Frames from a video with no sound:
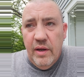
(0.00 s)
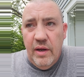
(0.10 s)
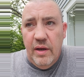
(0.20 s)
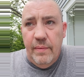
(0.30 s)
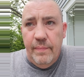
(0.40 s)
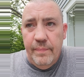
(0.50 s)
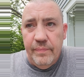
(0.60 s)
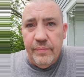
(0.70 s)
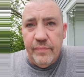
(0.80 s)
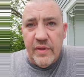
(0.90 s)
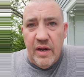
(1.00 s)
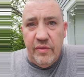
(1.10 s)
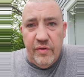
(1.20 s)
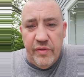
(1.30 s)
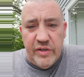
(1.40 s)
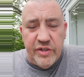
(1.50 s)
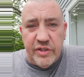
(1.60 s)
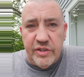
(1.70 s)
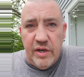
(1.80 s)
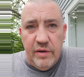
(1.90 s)
um, other than
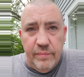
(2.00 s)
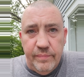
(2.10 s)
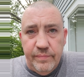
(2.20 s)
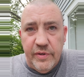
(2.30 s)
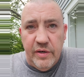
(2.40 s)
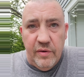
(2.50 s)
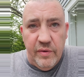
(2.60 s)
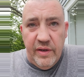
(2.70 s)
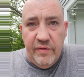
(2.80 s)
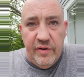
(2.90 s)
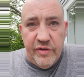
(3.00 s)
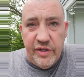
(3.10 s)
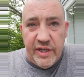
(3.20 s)
just, um, you know, if, if she